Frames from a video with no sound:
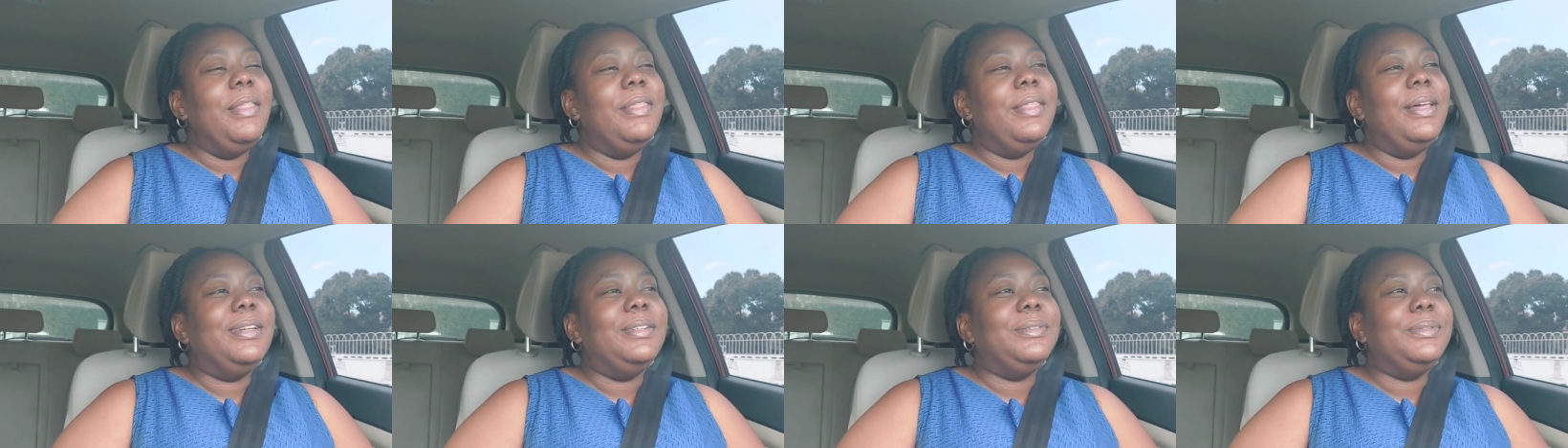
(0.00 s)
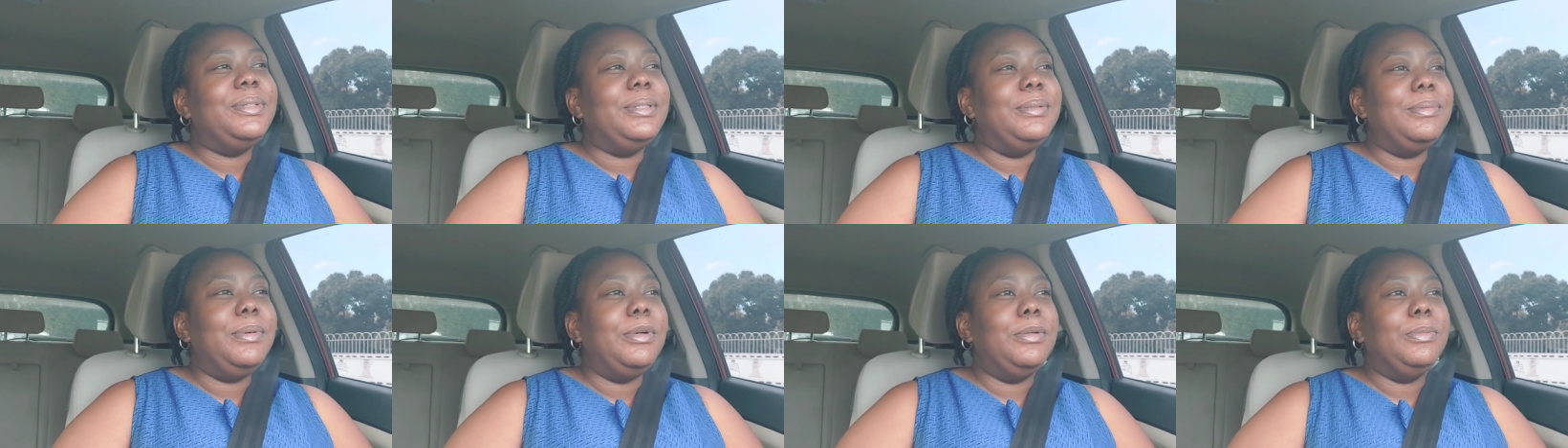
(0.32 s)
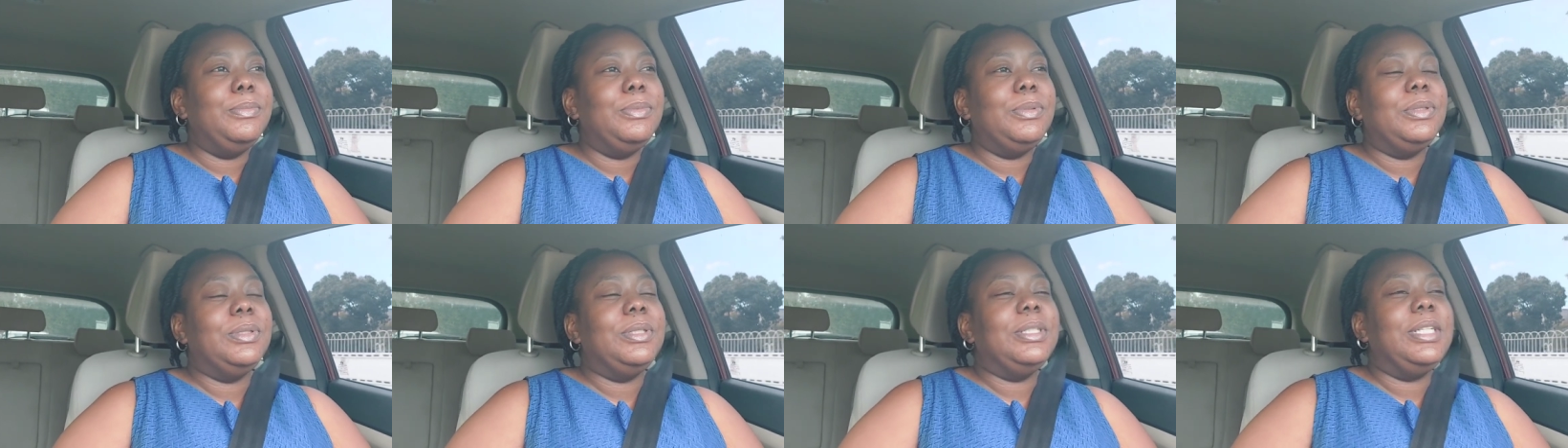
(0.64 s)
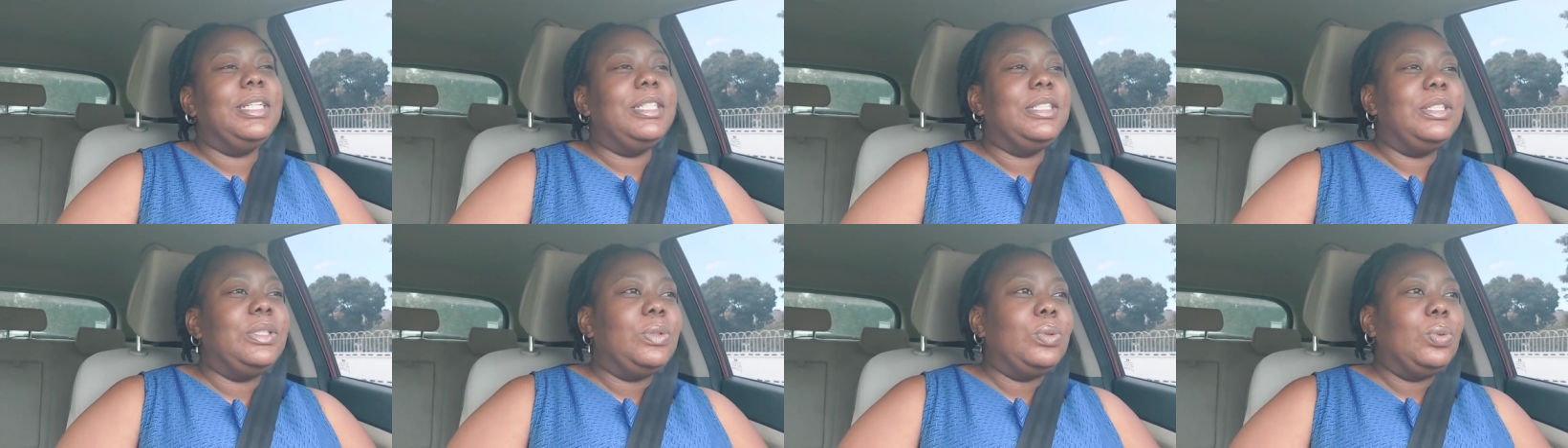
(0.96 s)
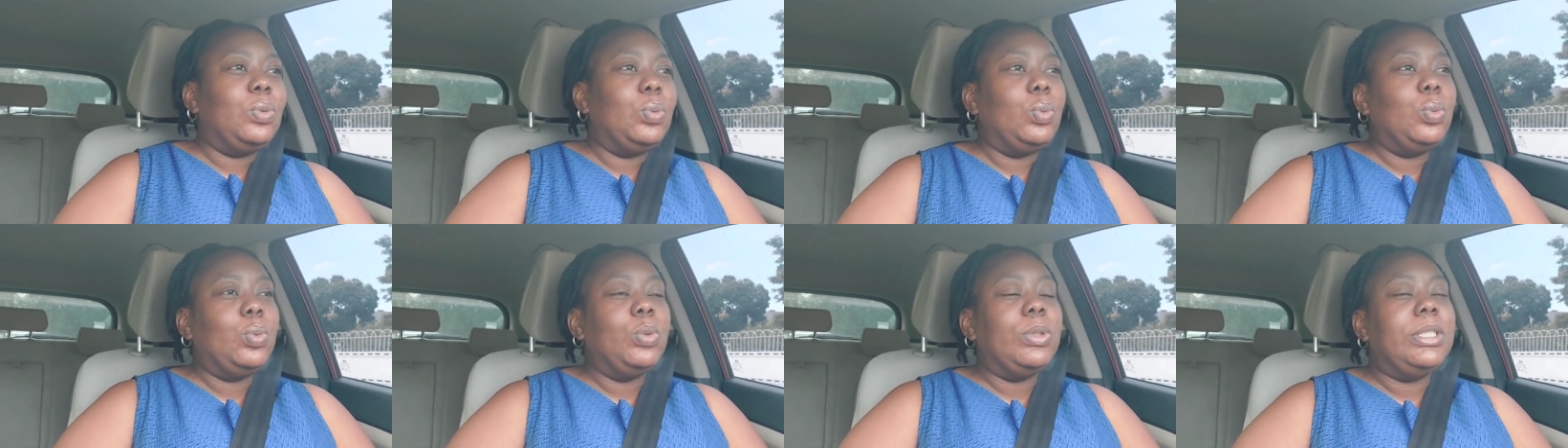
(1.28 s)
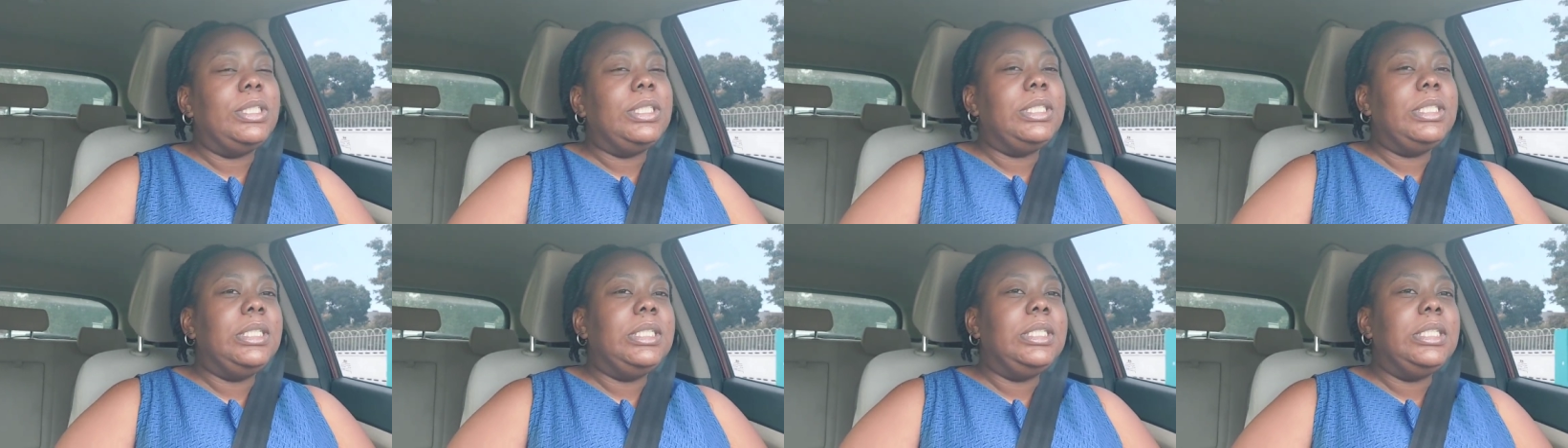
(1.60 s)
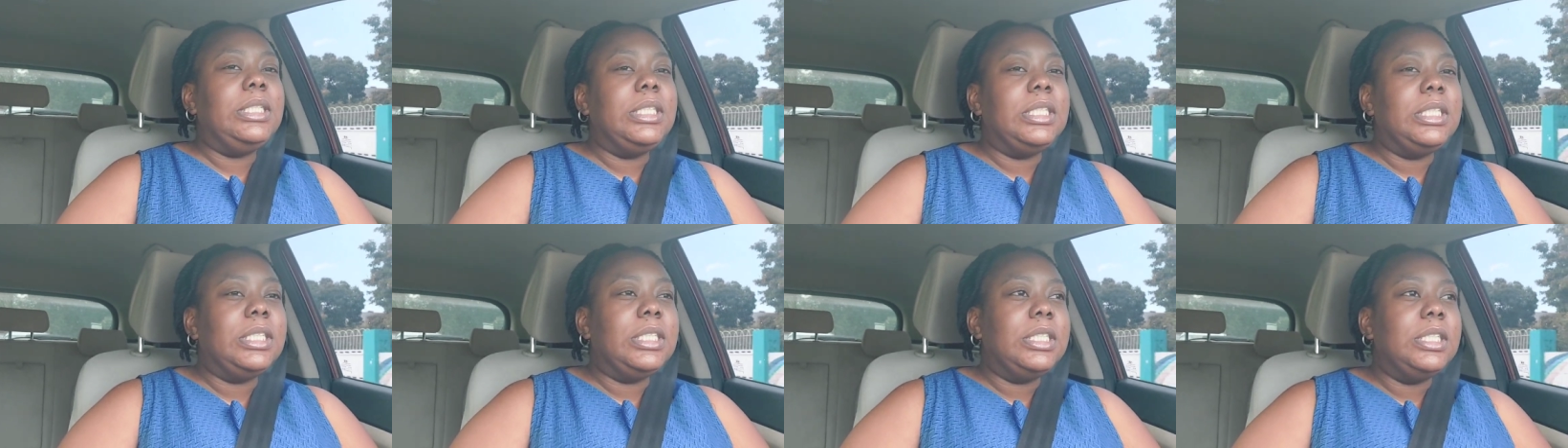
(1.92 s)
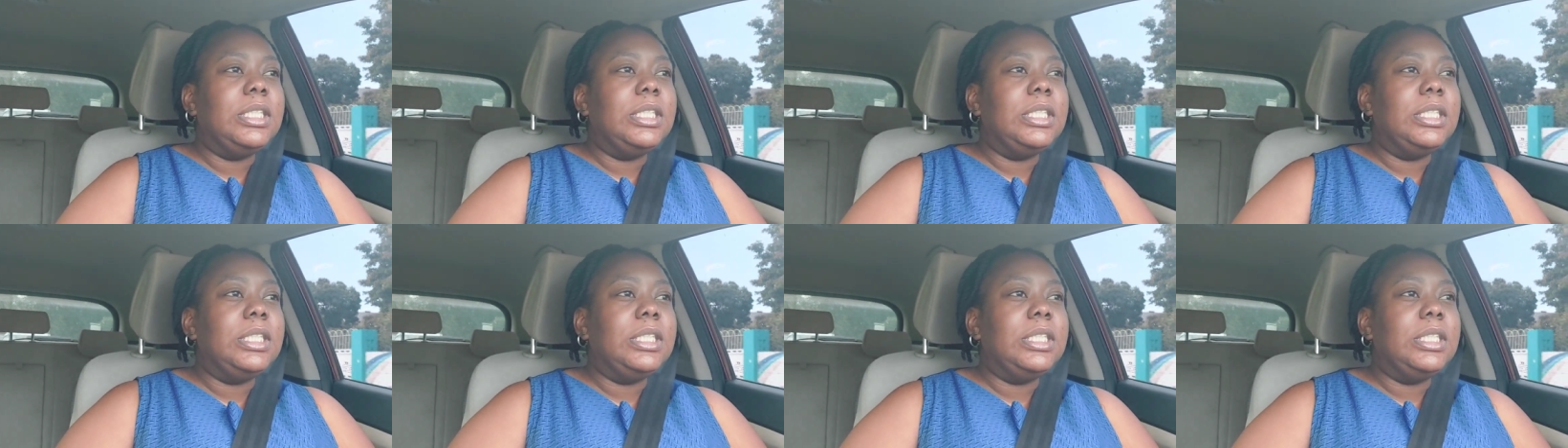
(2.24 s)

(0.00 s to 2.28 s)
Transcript: that's what i'm up to next week